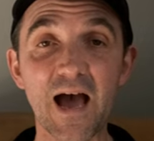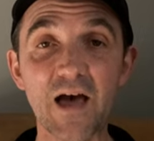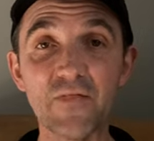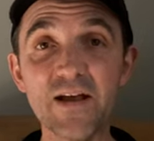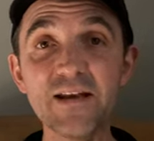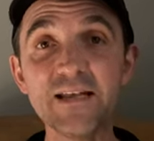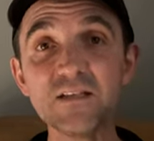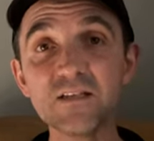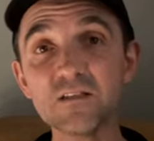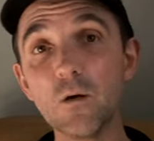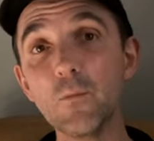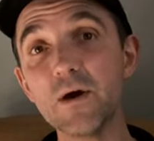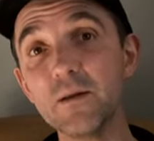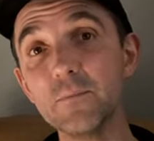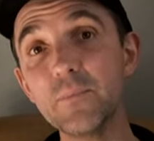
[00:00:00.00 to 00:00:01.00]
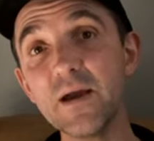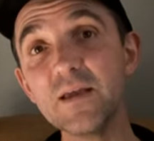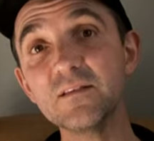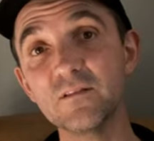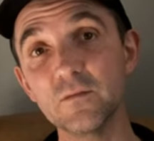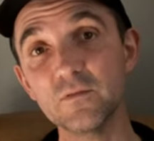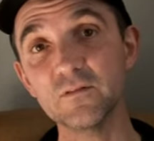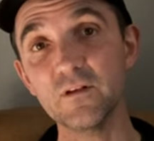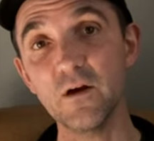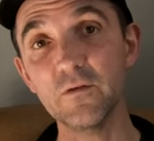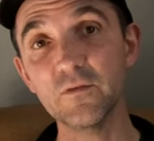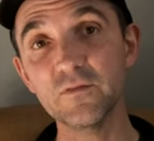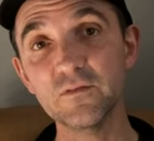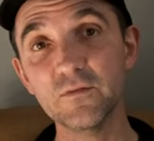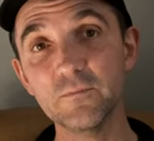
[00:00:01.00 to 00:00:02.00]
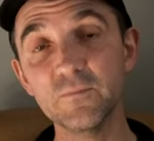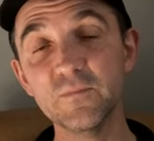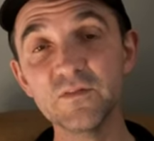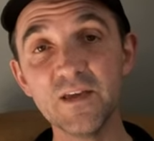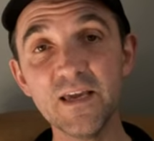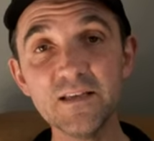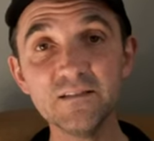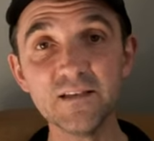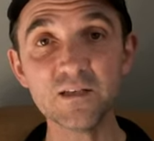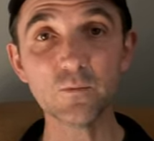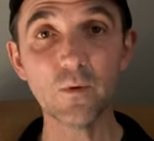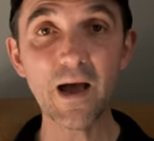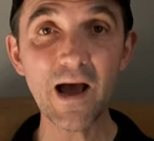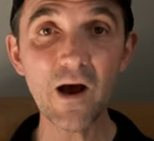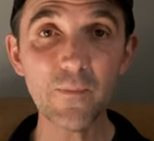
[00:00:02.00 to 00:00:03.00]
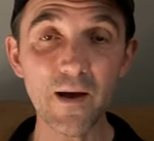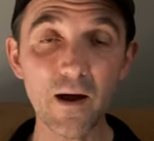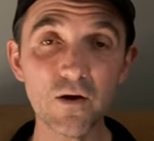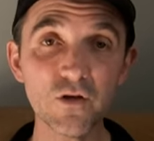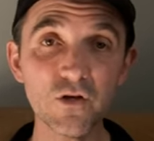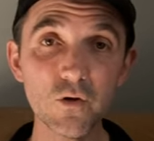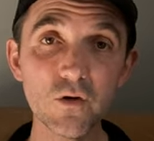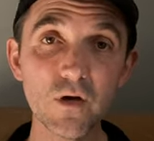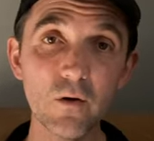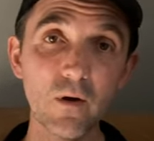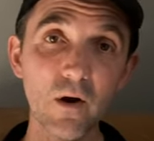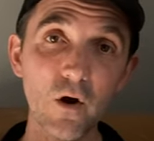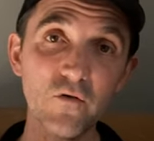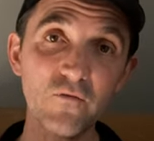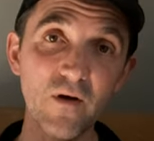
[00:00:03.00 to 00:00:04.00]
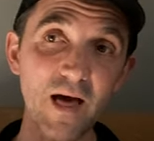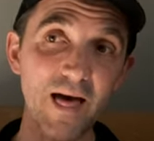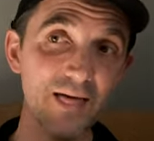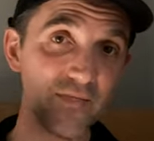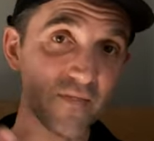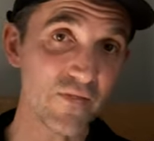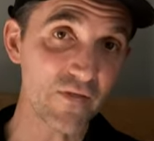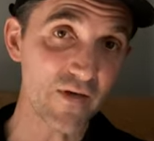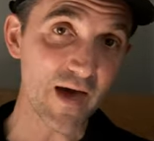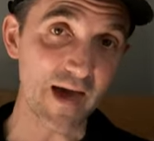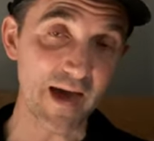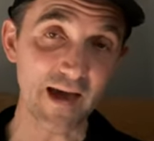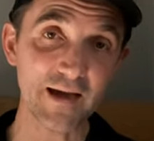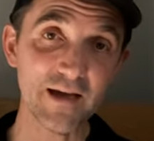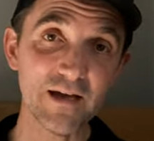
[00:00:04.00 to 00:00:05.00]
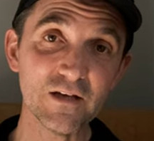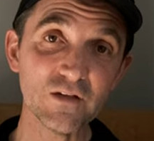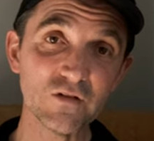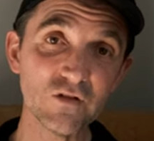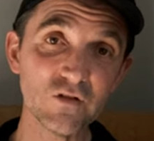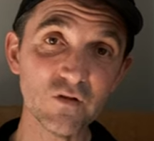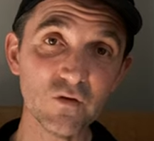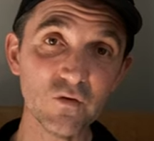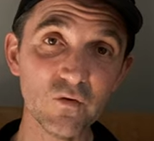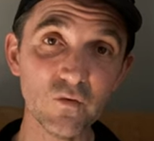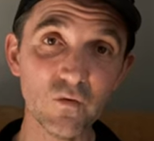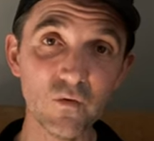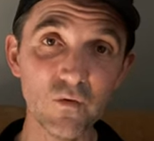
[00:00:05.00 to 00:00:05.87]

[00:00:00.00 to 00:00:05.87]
And they need somewhere to base themselves. So he says, well, how about you go over there to